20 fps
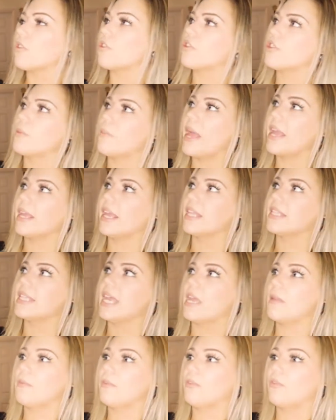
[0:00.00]
There's a
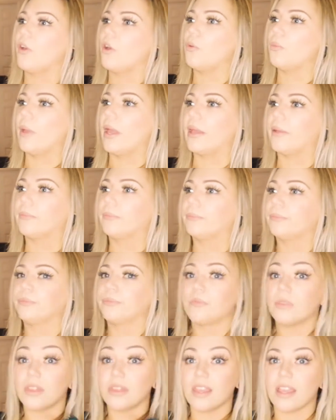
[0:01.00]
time of filming,
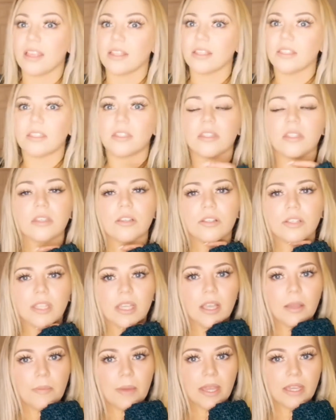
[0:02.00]
there's
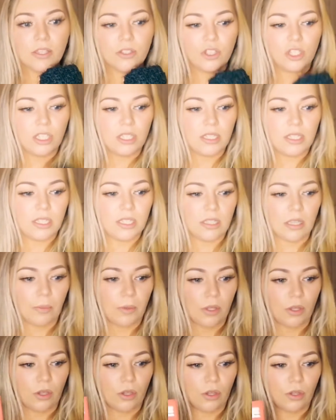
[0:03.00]
like a big
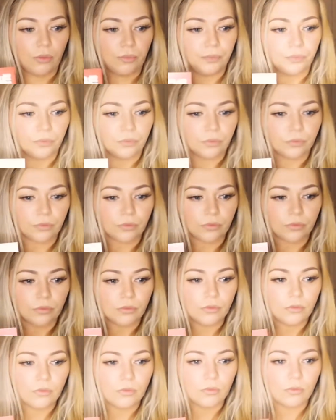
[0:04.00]
GCW,
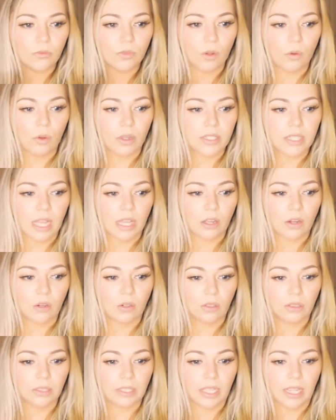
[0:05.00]
what is that
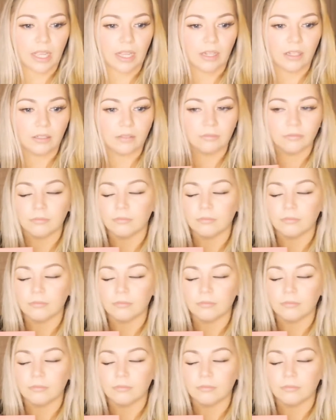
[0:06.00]
called again?